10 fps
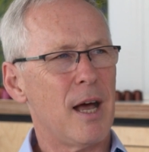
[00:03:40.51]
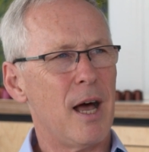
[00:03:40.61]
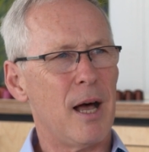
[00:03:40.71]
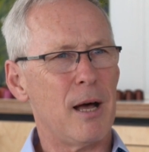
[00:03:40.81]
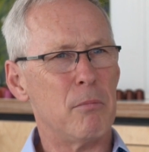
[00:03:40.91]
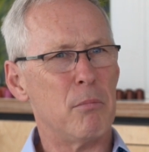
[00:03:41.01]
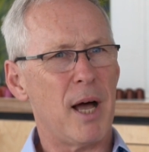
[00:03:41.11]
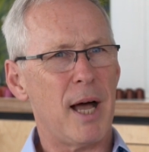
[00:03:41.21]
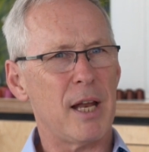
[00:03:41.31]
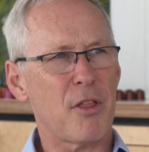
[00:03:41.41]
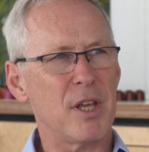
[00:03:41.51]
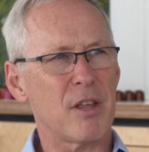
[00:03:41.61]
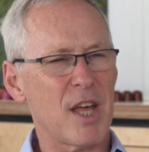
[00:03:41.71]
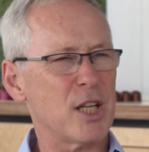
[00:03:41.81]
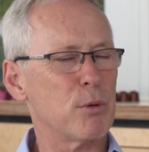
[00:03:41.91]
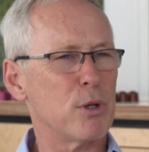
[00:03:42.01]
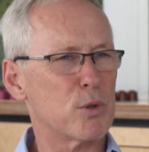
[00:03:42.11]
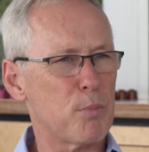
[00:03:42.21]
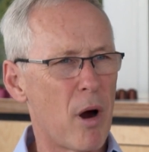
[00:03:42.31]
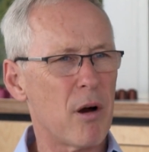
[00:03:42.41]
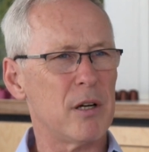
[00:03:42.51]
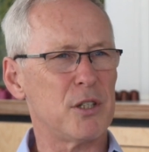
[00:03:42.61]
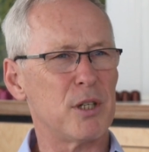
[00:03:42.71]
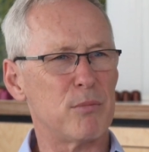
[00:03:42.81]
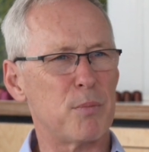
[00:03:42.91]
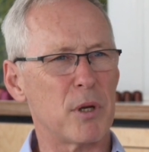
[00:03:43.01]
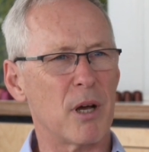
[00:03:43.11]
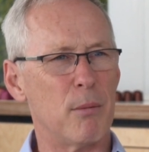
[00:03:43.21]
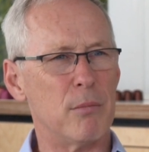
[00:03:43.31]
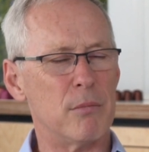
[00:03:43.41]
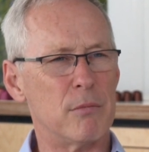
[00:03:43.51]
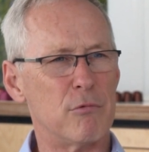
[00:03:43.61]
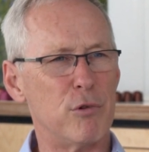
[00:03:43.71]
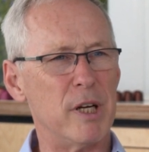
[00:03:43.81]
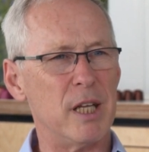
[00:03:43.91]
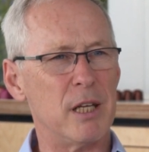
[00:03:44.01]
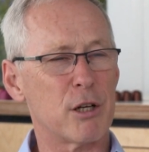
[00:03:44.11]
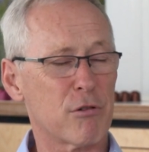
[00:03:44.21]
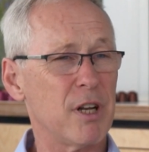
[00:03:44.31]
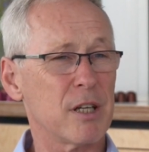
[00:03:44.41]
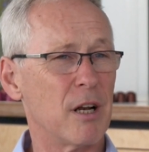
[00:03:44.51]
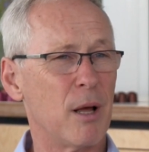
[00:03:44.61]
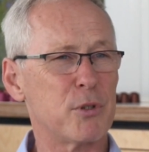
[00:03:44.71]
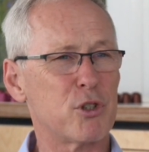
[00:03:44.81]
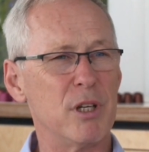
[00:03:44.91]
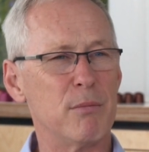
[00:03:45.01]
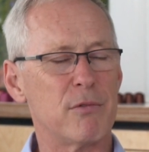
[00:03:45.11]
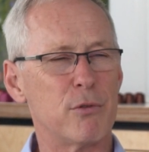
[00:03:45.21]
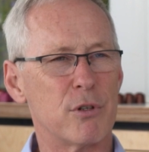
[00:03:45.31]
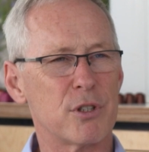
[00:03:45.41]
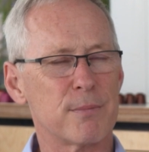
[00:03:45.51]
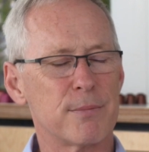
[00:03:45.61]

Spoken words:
And I think that's where those partnerships become really critical upstream for us.